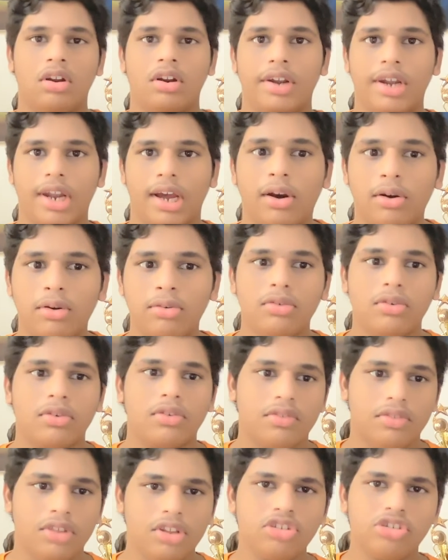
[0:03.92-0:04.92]
Now,
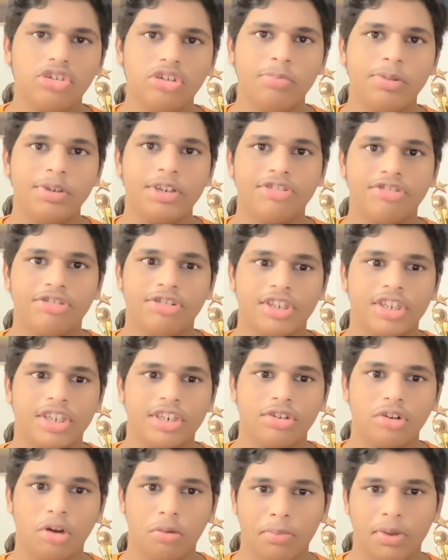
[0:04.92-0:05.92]
this could be a
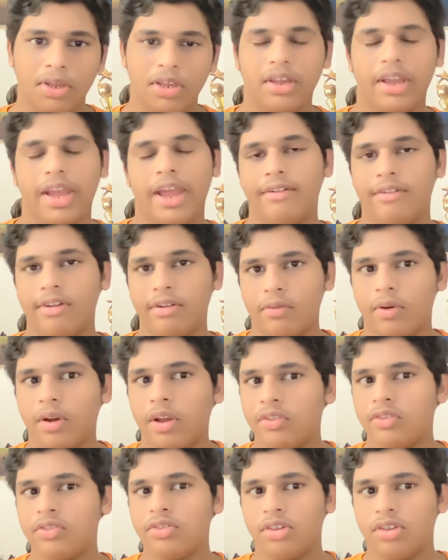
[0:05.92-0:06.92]
tricky topic and
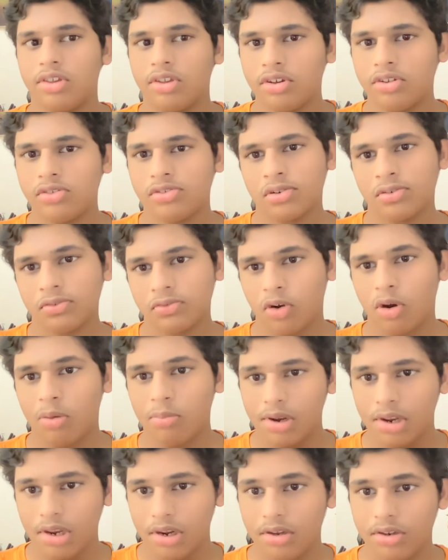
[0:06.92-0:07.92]
requires years of
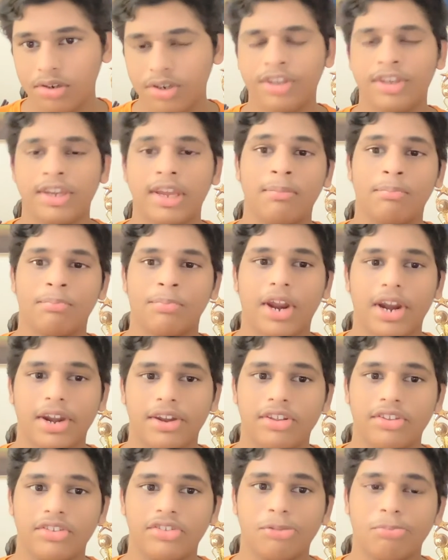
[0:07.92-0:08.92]
formal learning and
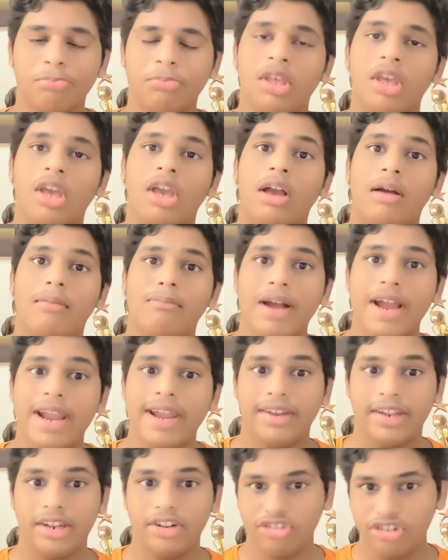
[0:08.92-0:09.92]
practice. My
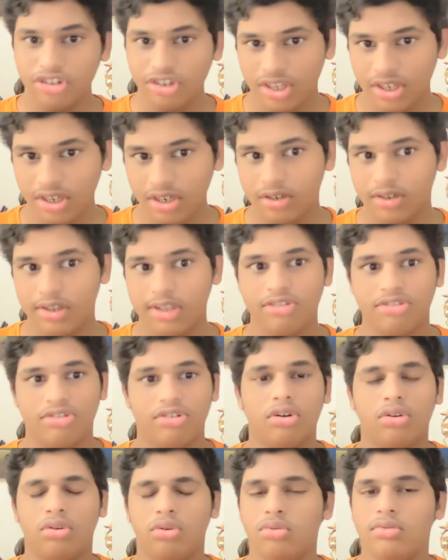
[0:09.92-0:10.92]
intention here is
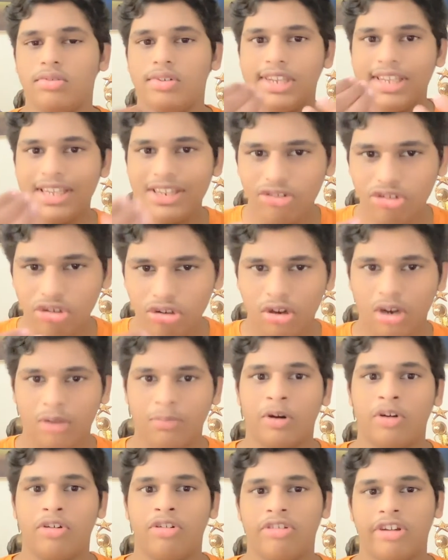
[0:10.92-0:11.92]
not to teach you
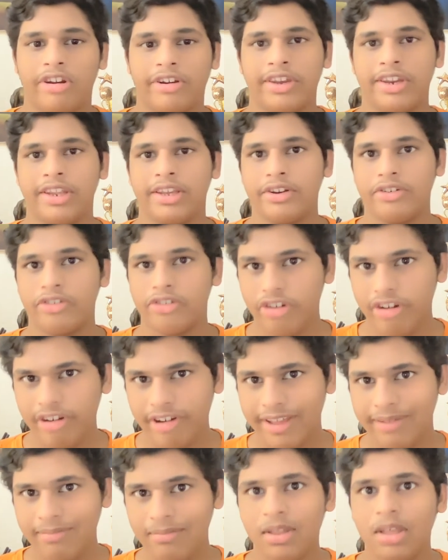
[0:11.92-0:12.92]
about technical
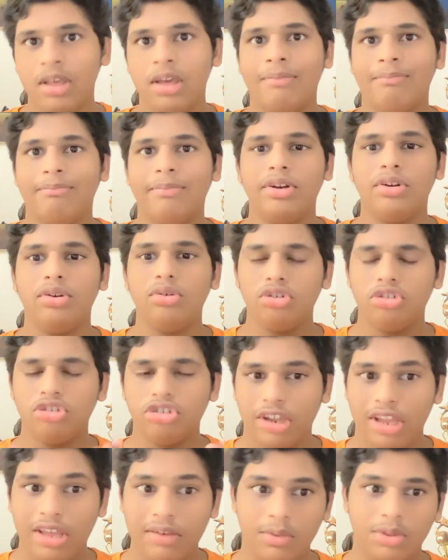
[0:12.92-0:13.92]
trading, but to
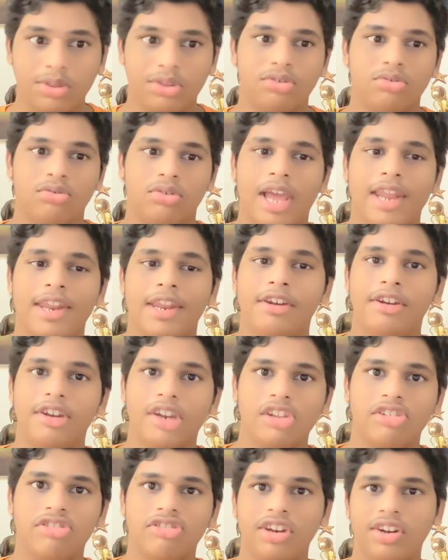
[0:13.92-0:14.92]
share with you an
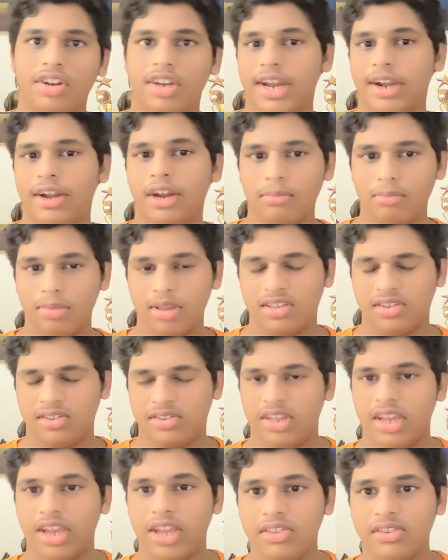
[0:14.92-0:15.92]
interesting database
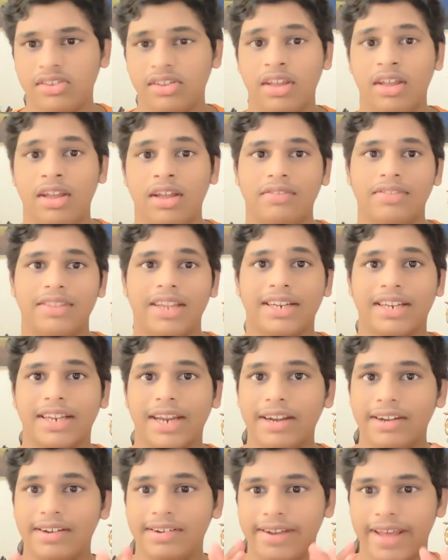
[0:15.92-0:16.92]
science that
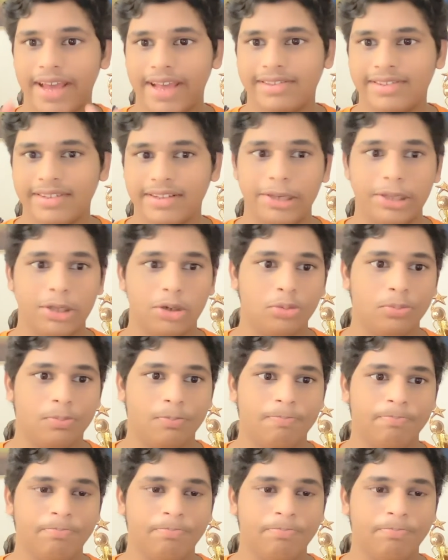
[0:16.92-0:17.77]
can dazzle you.